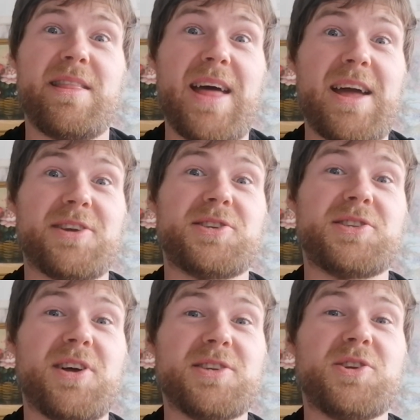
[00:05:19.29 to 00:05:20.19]
that
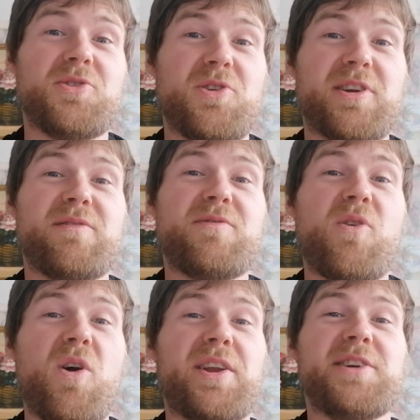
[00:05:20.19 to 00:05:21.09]
exercise that you're looking
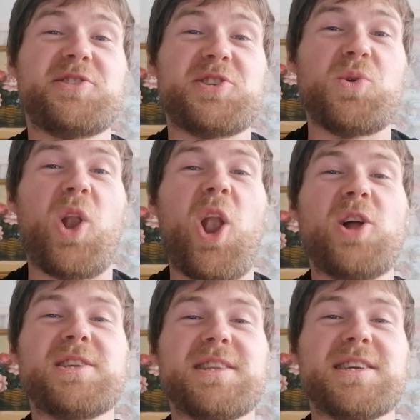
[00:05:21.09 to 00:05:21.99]
for. And I used to do a
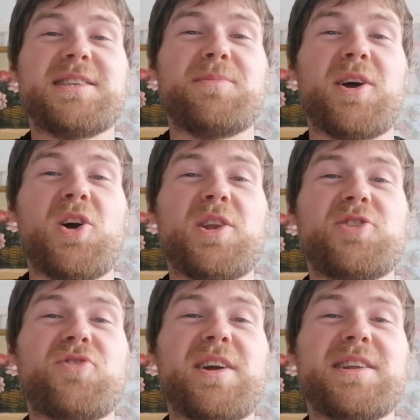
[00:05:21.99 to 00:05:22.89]
lot of this in my
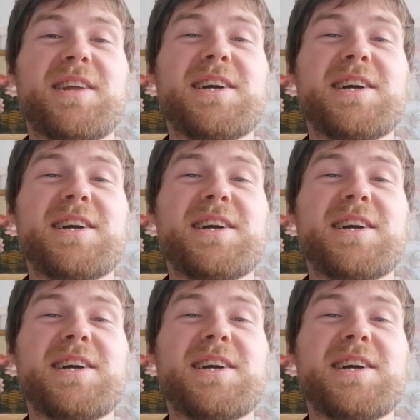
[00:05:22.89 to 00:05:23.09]
early training